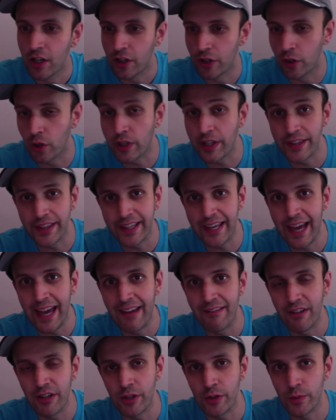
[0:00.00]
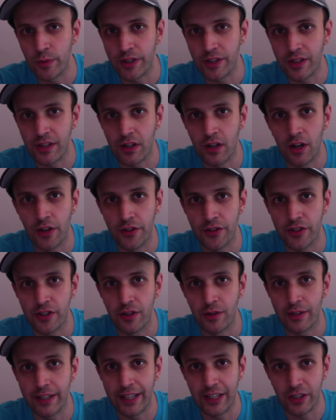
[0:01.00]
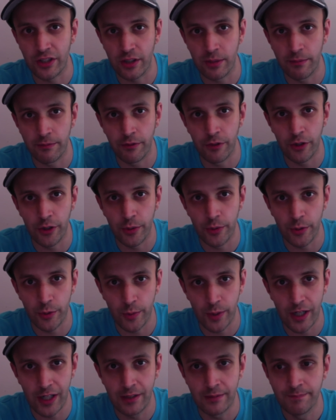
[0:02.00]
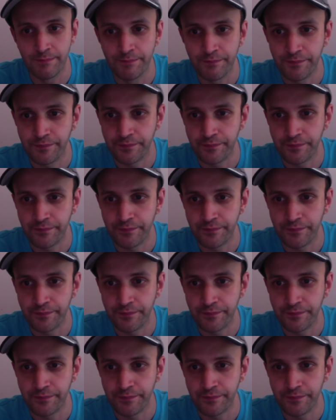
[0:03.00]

Look at the areas which the console kicks up for you as well,